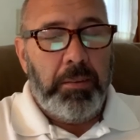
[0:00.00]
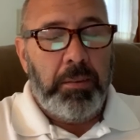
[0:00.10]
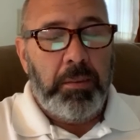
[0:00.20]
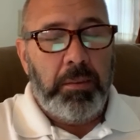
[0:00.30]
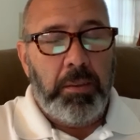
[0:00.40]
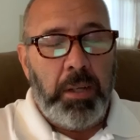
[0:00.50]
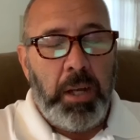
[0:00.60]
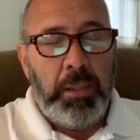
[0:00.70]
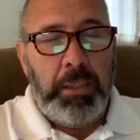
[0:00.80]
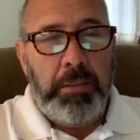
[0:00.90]
to
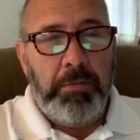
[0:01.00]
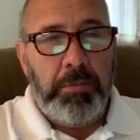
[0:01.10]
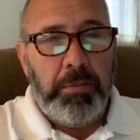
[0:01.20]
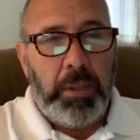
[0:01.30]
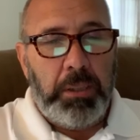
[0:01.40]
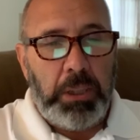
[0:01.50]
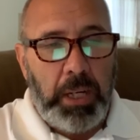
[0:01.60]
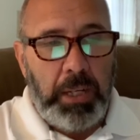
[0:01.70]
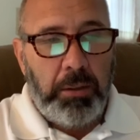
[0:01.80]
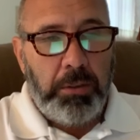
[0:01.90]
not leave a
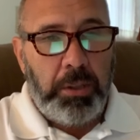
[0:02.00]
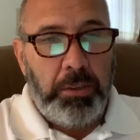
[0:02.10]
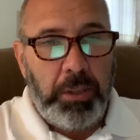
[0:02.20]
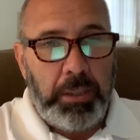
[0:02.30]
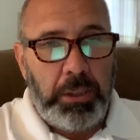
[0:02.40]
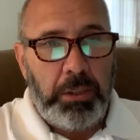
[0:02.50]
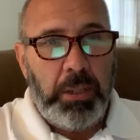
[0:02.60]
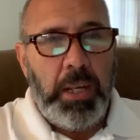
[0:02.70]
child untouched,